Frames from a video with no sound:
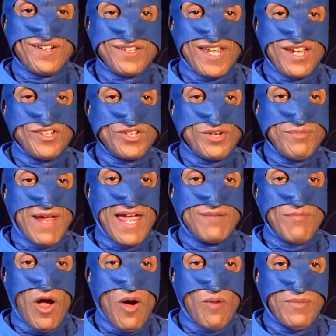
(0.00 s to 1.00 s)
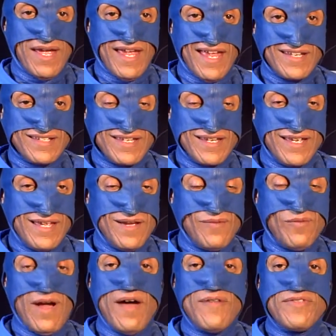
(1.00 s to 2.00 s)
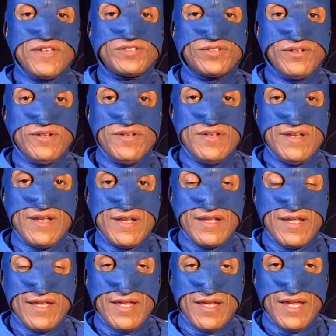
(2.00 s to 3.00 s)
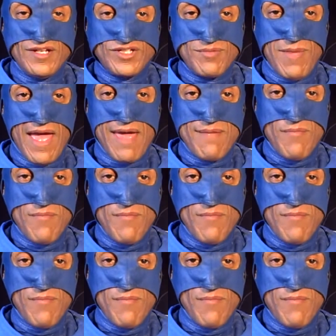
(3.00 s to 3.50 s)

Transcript: Danger Man moment. Well, this Danger Man